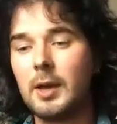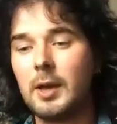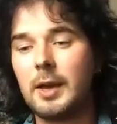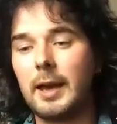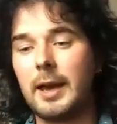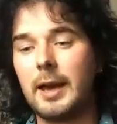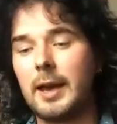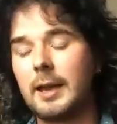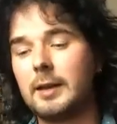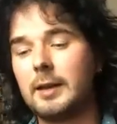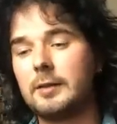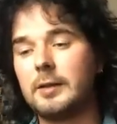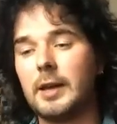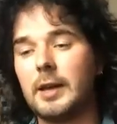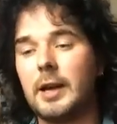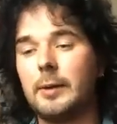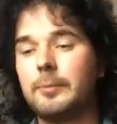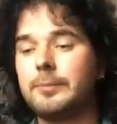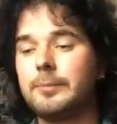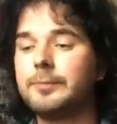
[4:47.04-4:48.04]
And
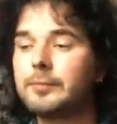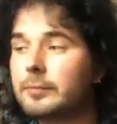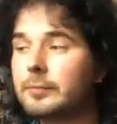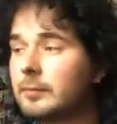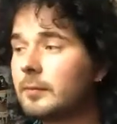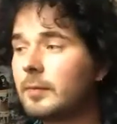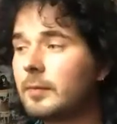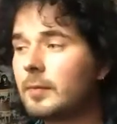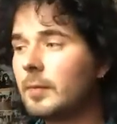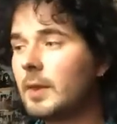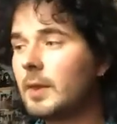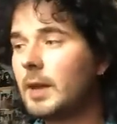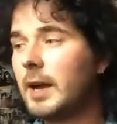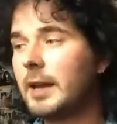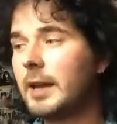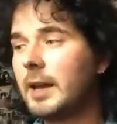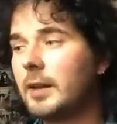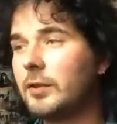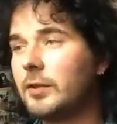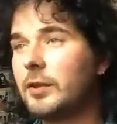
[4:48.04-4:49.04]
I
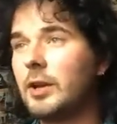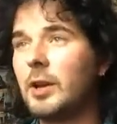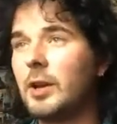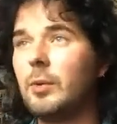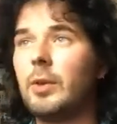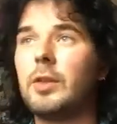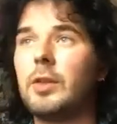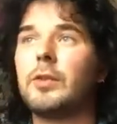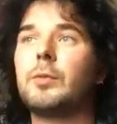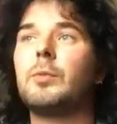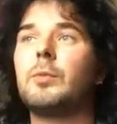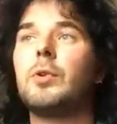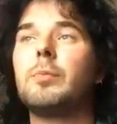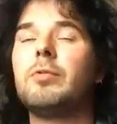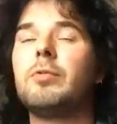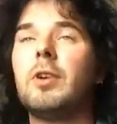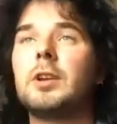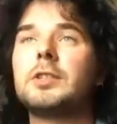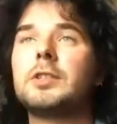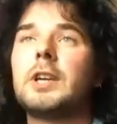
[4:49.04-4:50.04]
guess, you know, with a small
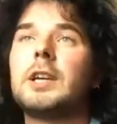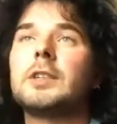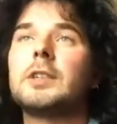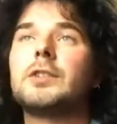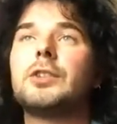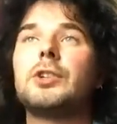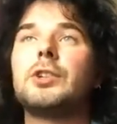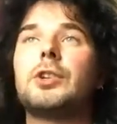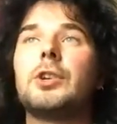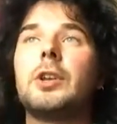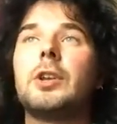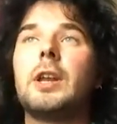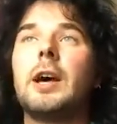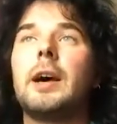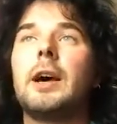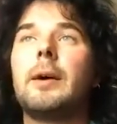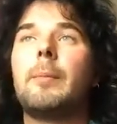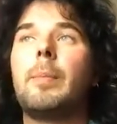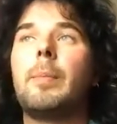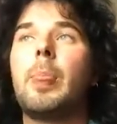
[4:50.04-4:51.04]
project, you
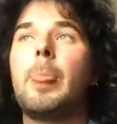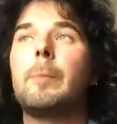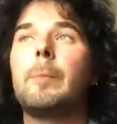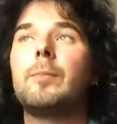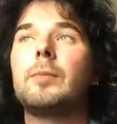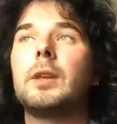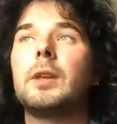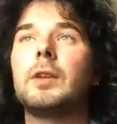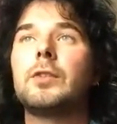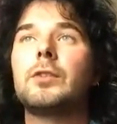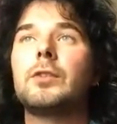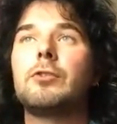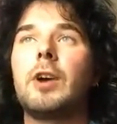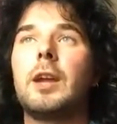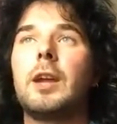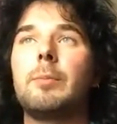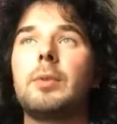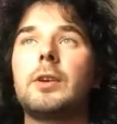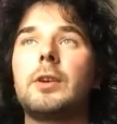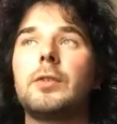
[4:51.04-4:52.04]
can, it's
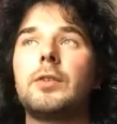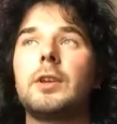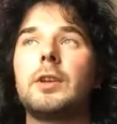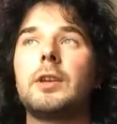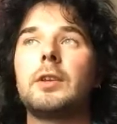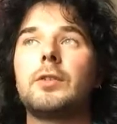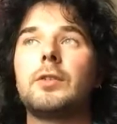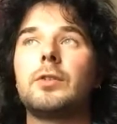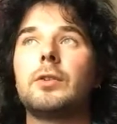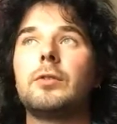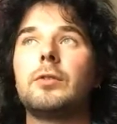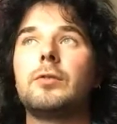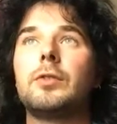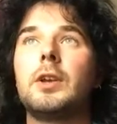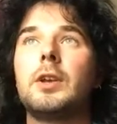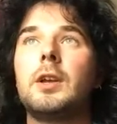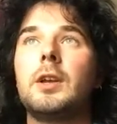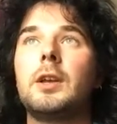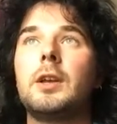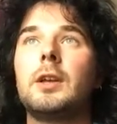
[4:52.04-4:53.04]
great because you can sort of
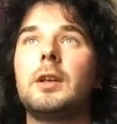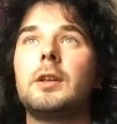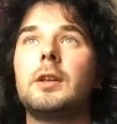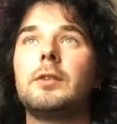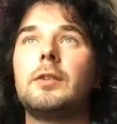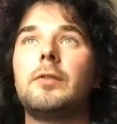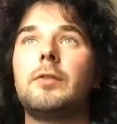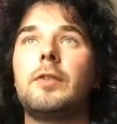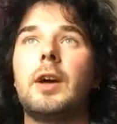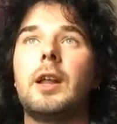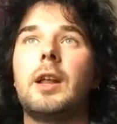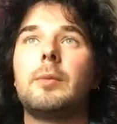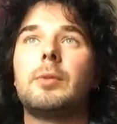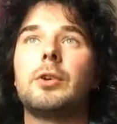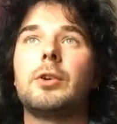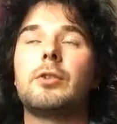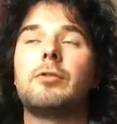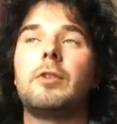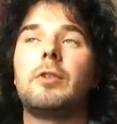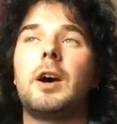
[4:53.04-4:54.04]
develop your
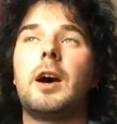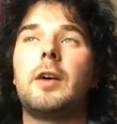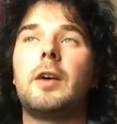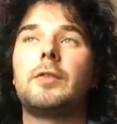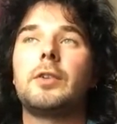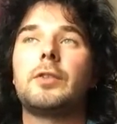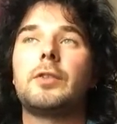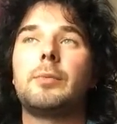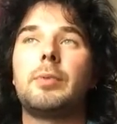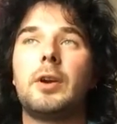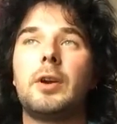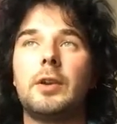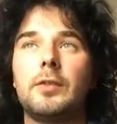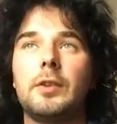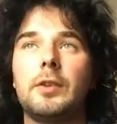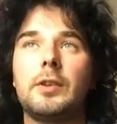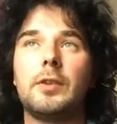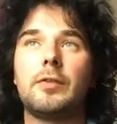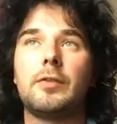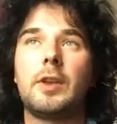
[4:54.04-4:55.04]
craft, I suppose,
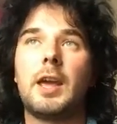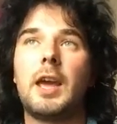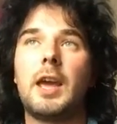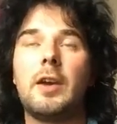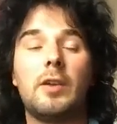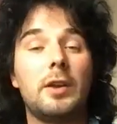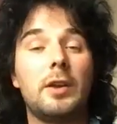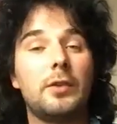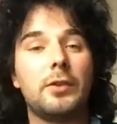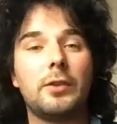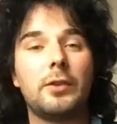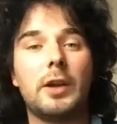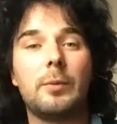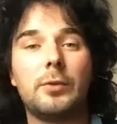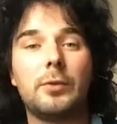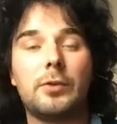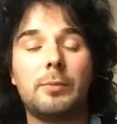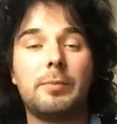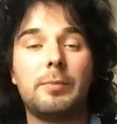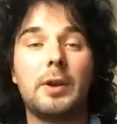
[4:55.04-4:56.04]
in different areas. You're able
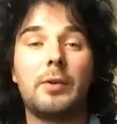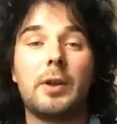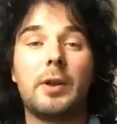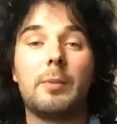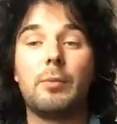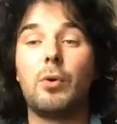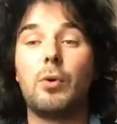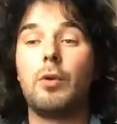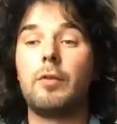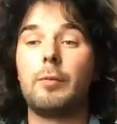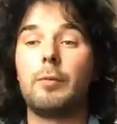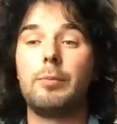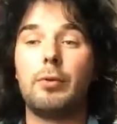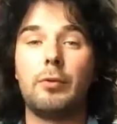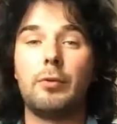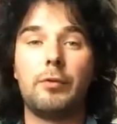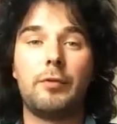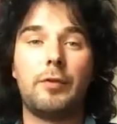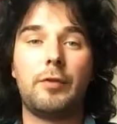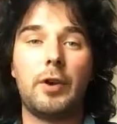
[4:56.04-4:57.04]
to build up more of a
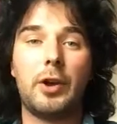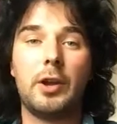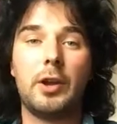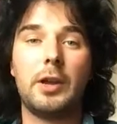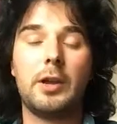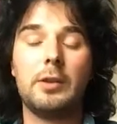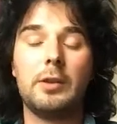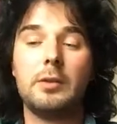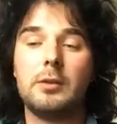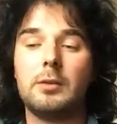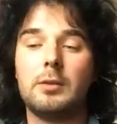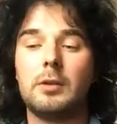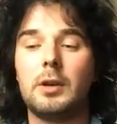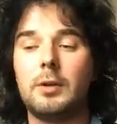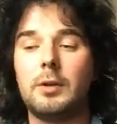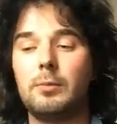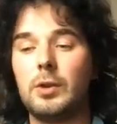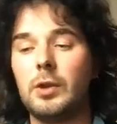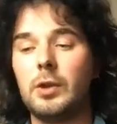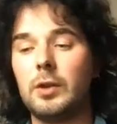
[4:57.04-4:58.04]
portfolio,
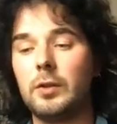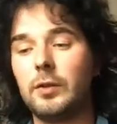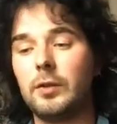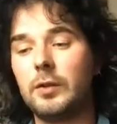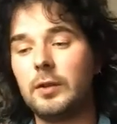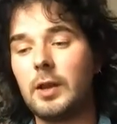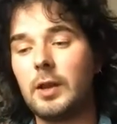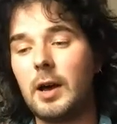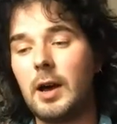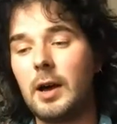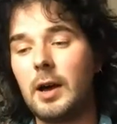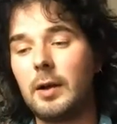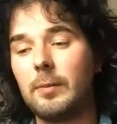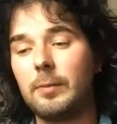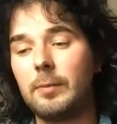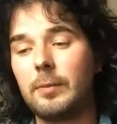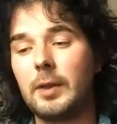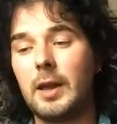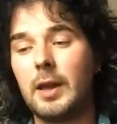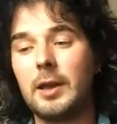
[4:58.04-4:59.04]
and you can start
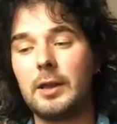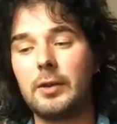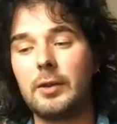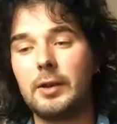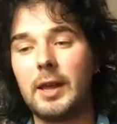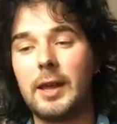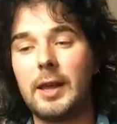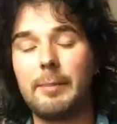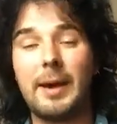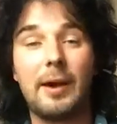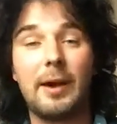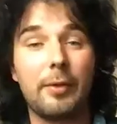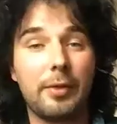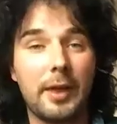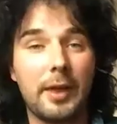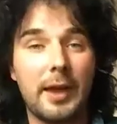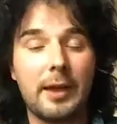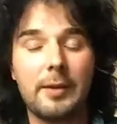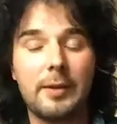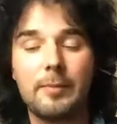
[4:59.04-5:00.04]
getting your name out
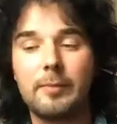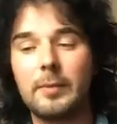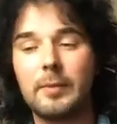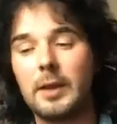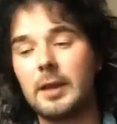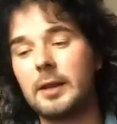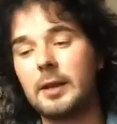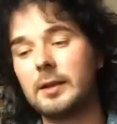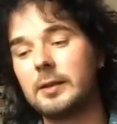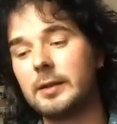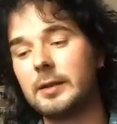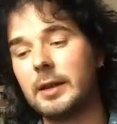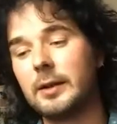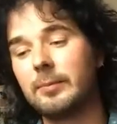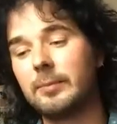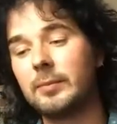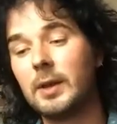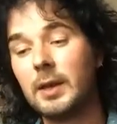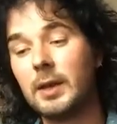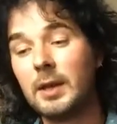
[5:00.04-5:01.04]
there And
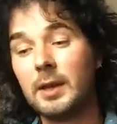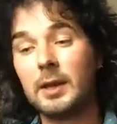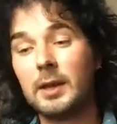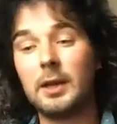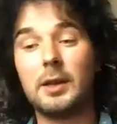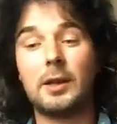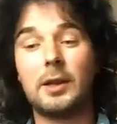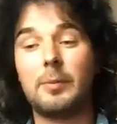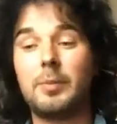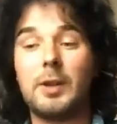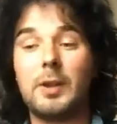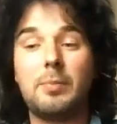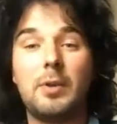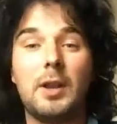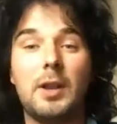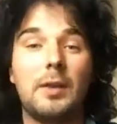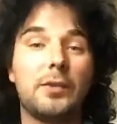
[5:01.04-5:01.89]
people love